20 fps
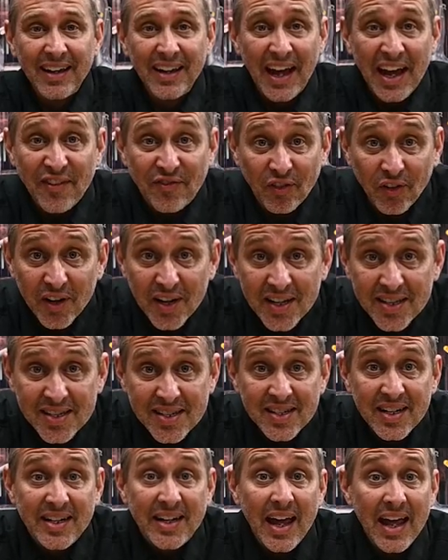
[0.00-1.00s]
Hey
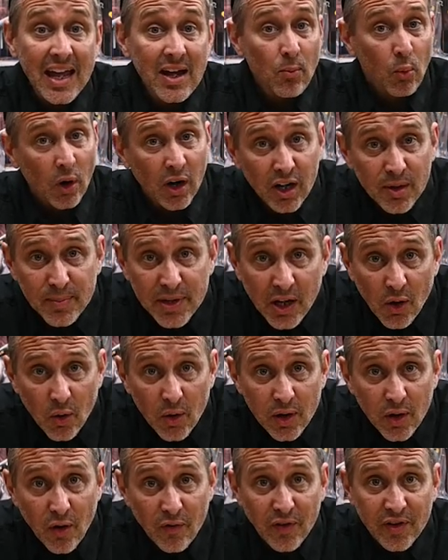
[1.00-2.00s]
friends, today we're going to be
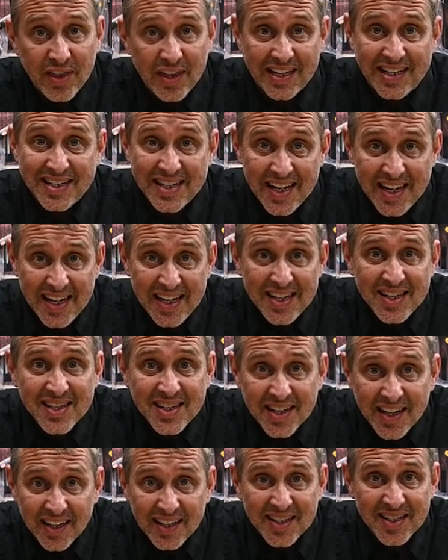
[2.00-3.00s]
going over the
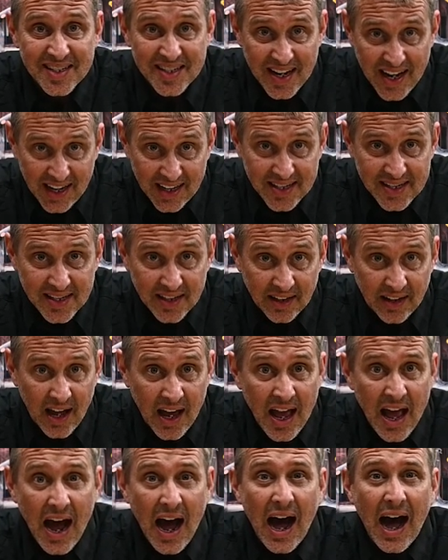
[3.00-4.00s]
T6 Texan.
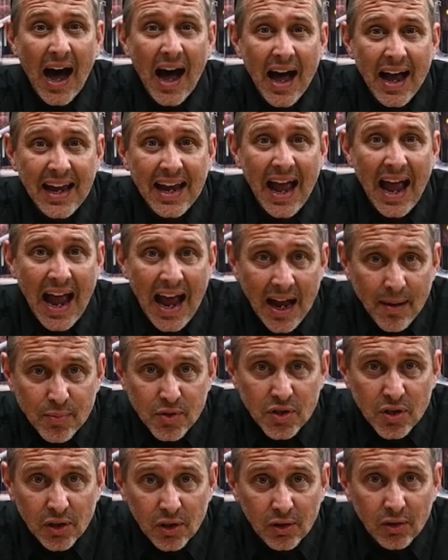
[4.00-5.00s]
I
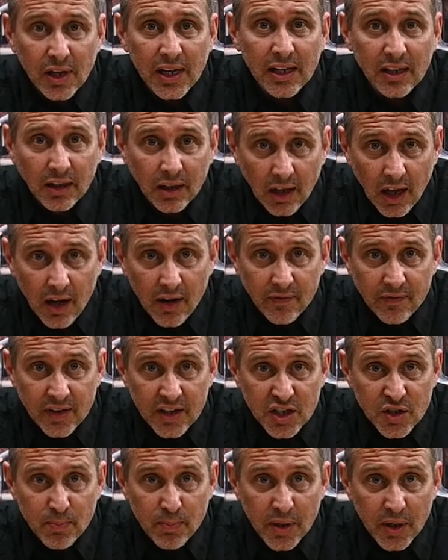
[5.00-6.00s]
absolutely love
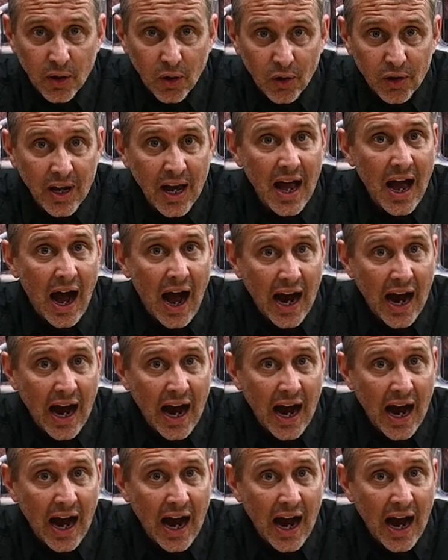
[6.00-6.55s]
this build.